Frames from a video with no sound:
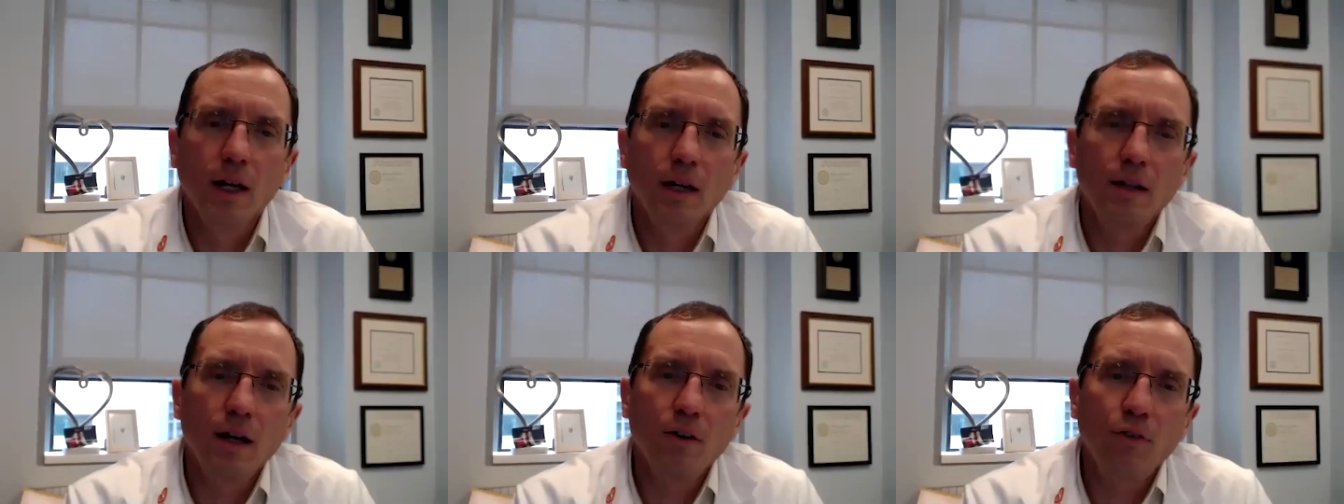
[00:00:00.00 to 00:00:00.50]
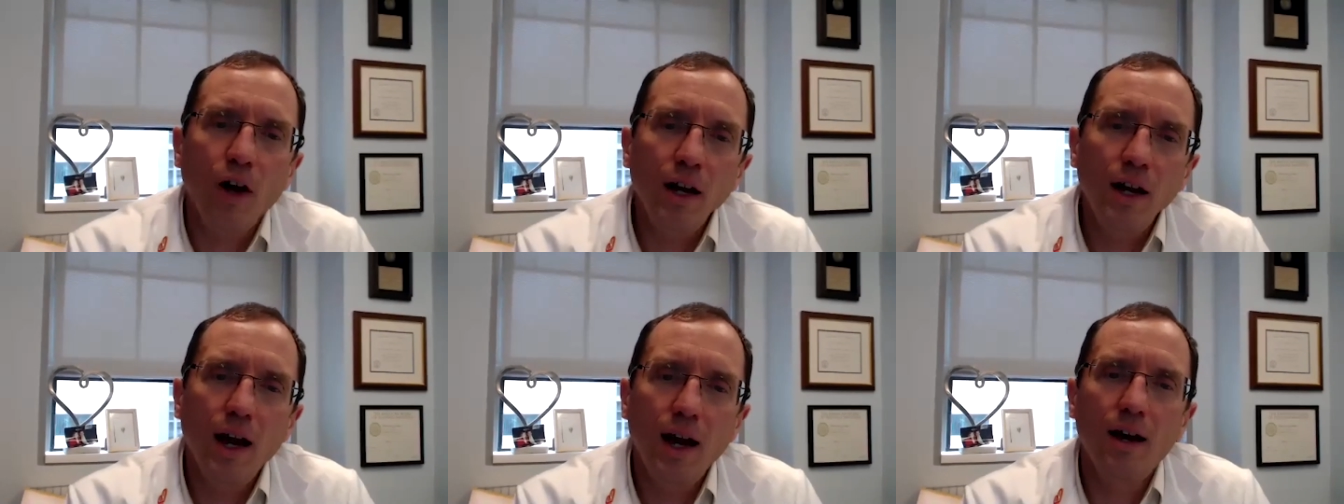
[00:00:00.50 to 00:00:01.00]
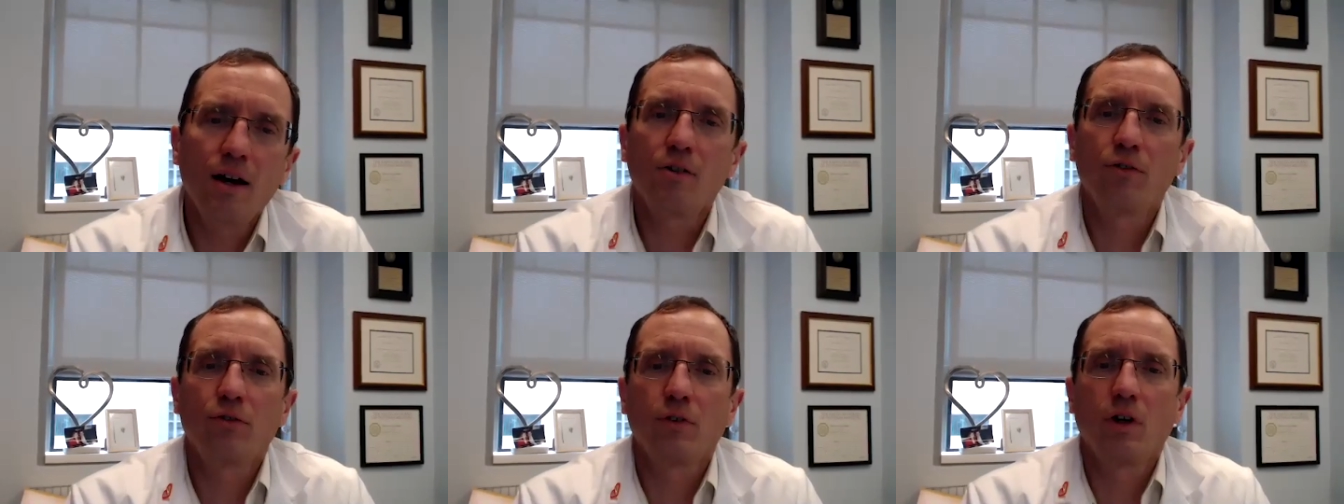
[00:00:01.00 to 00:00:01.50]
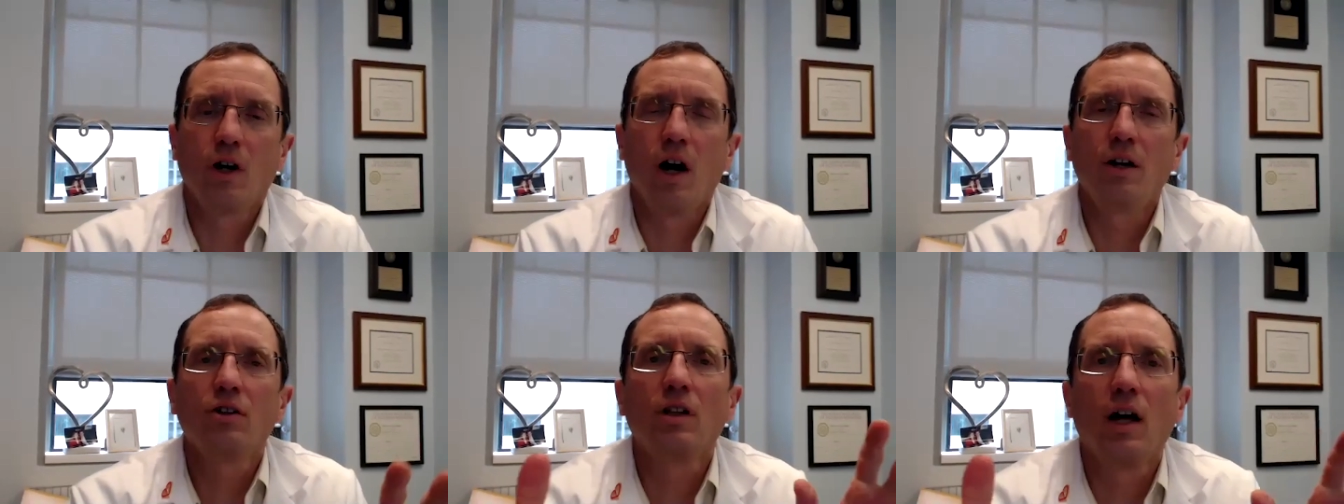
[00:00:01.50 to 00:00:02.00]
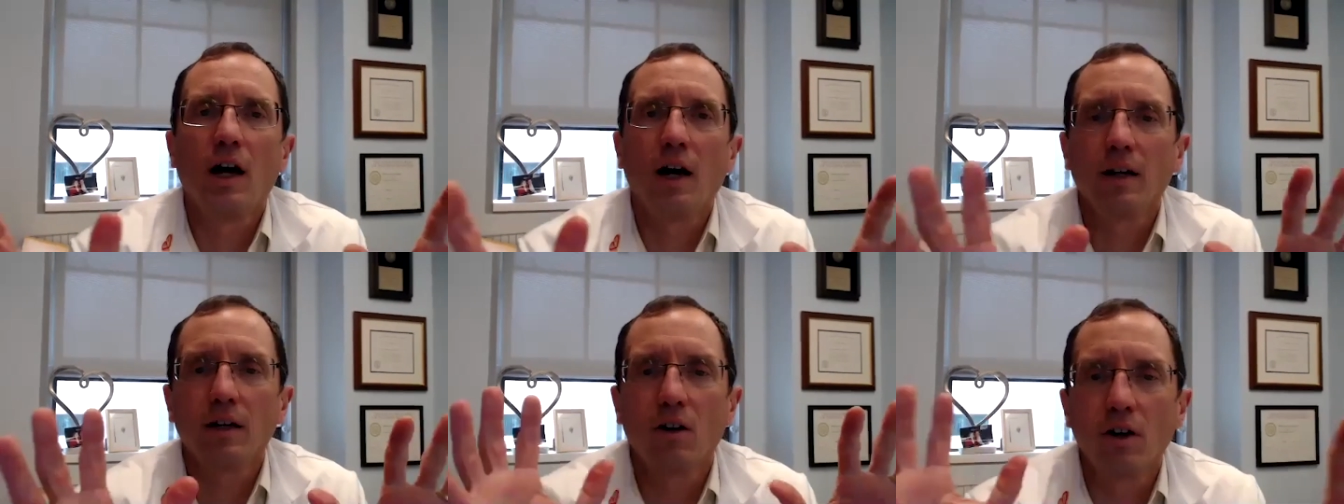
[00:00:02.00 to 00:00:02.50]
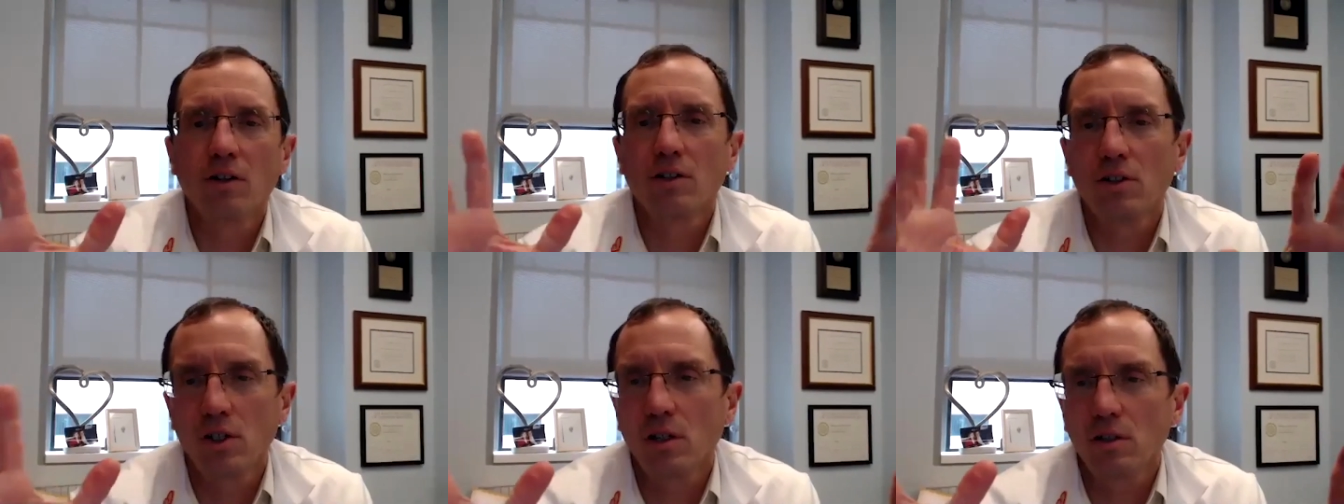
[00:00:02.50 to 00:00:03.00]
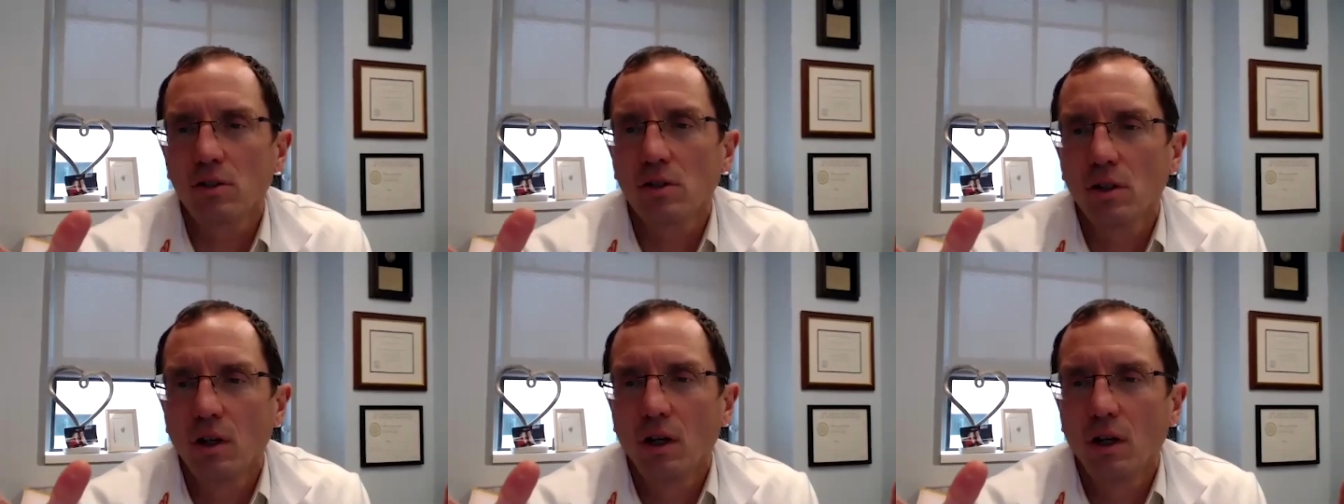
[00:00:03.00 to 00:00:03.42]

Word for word: Now, if I have underlying heart disease,